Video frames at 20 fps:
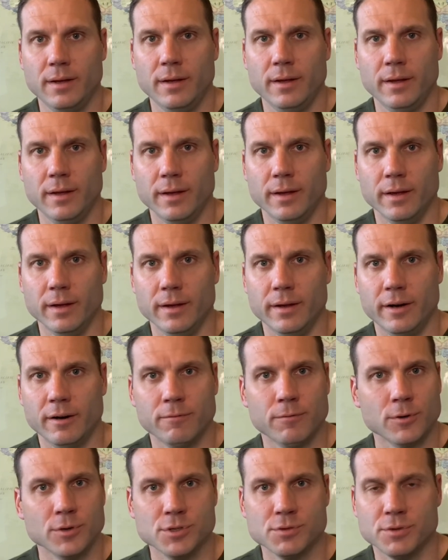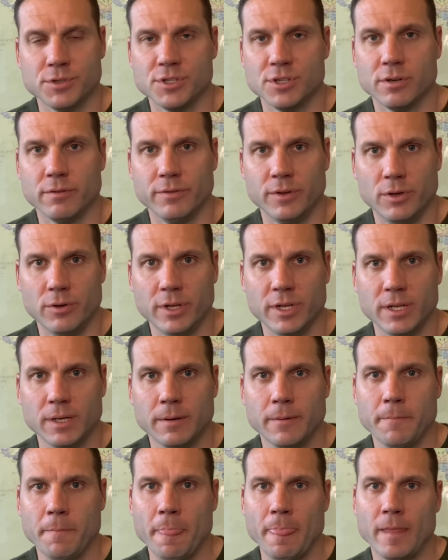uh, Air Force Reserve unit,
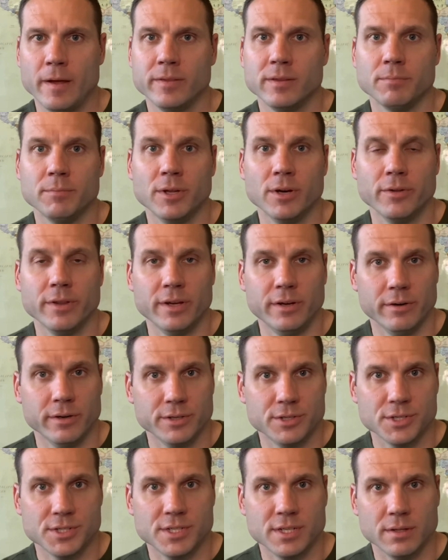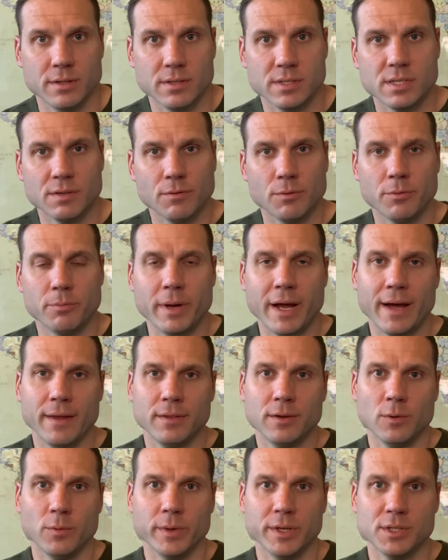let them know that you're interested in the Civil
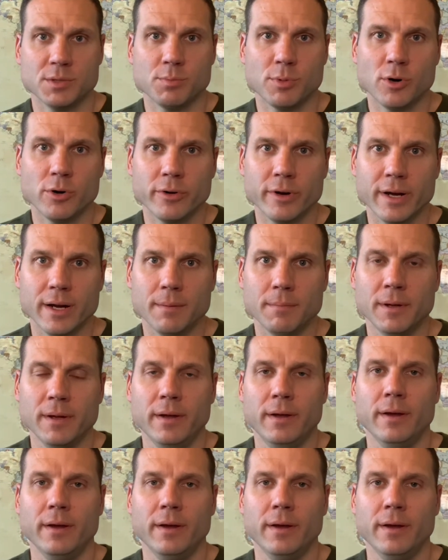Path to Wings program.